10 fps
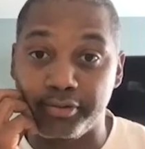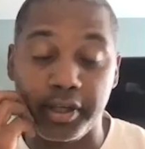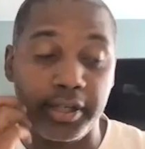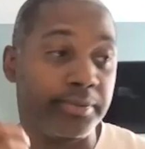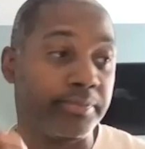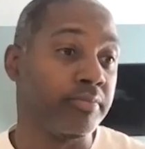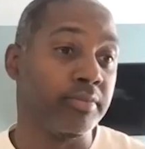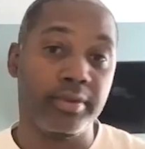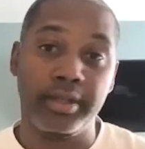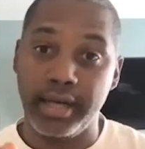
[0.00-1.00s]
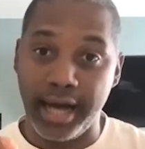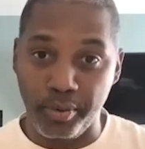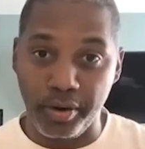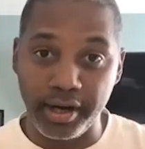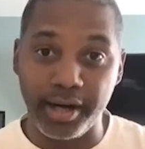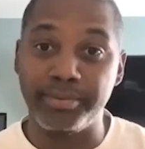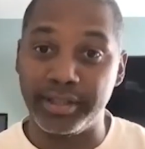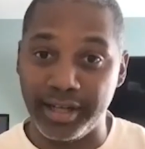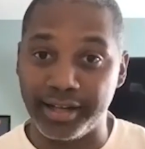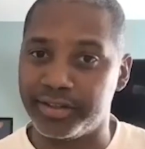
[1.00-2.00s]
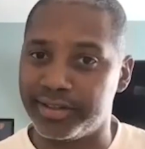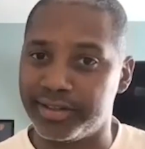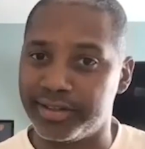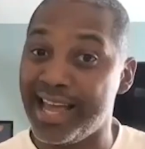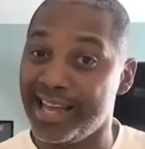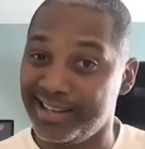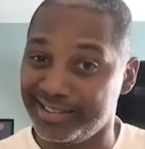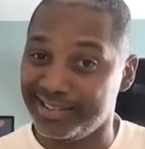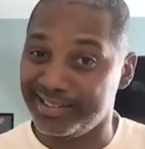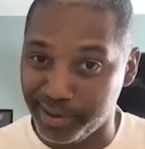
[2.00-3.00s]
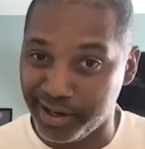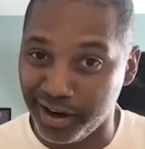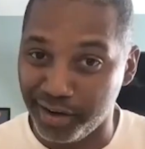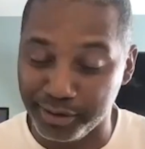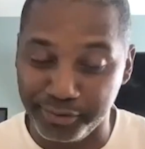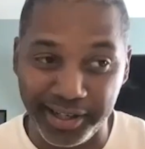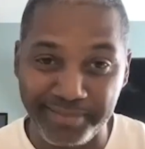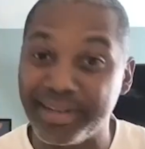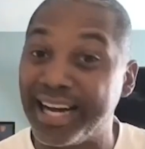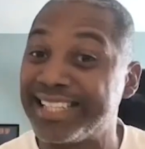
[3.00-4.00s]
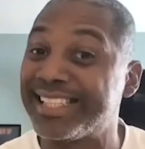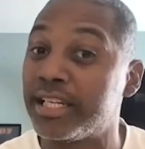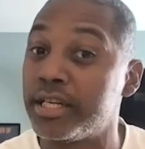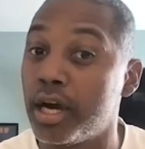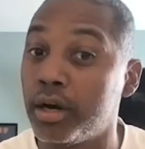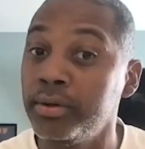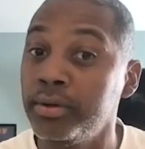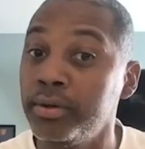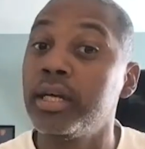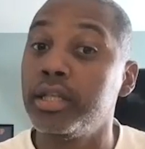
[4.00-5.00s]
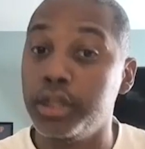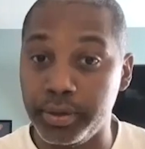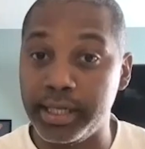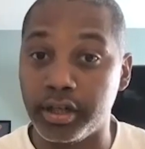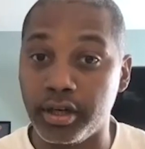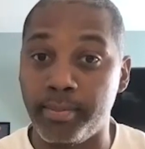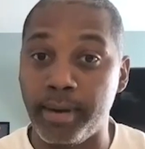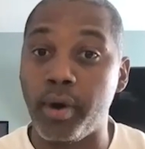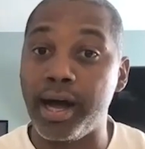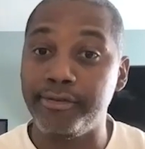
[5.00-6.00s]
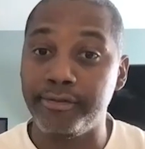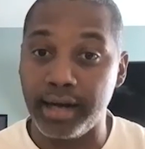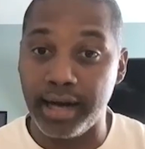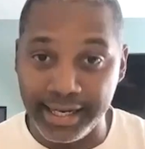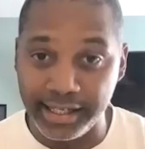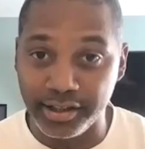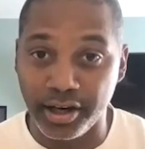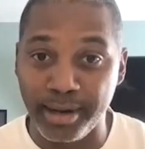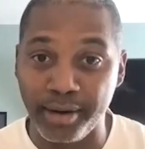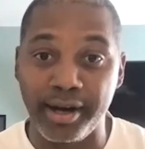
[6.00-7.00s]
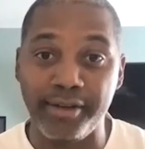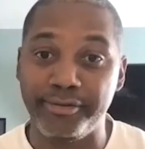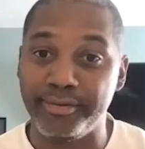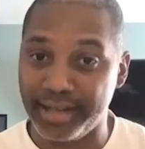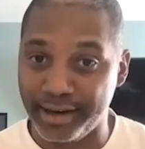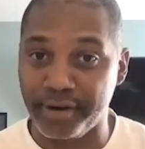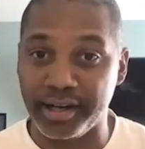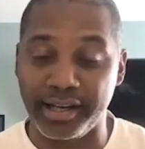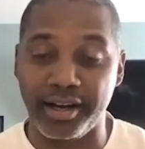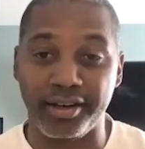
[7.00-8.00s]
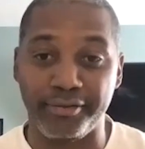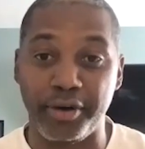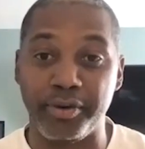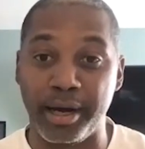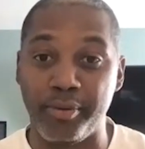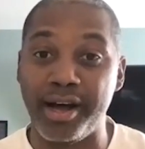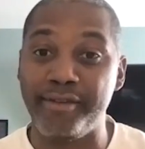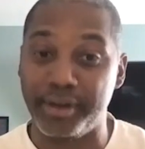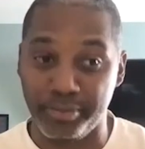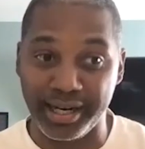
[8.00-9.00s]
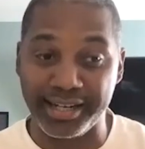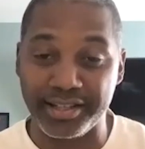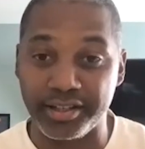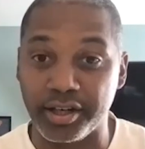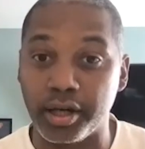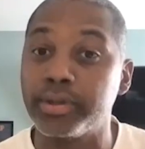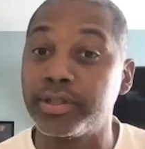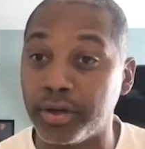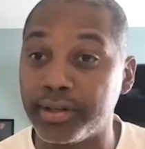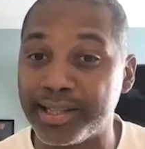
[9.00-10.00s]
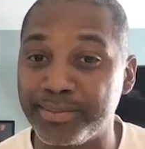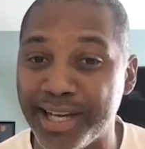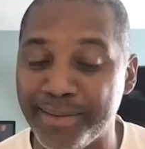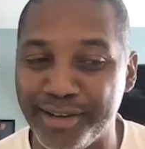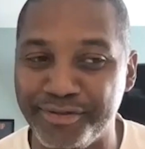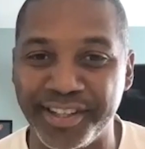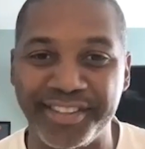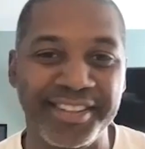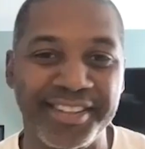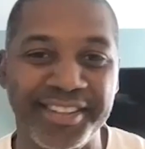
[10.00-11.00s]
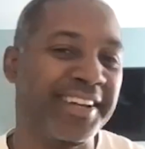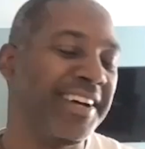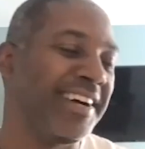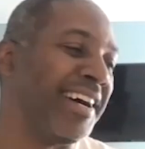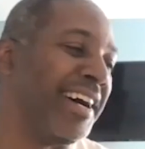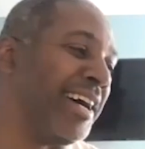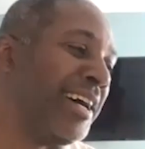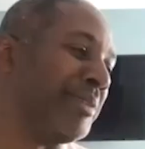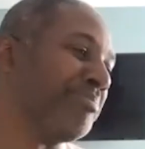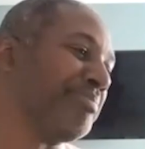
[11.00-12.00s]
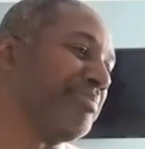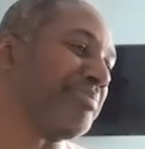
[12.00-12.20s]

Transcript: the foot. I woke up. The doctor said, Hey, can we cut off your foot? I said, No, you need to call my wife. I need to call my wife. I finally got on the phone with my wife. And what I said to her was, Don't let them take my foot. Um,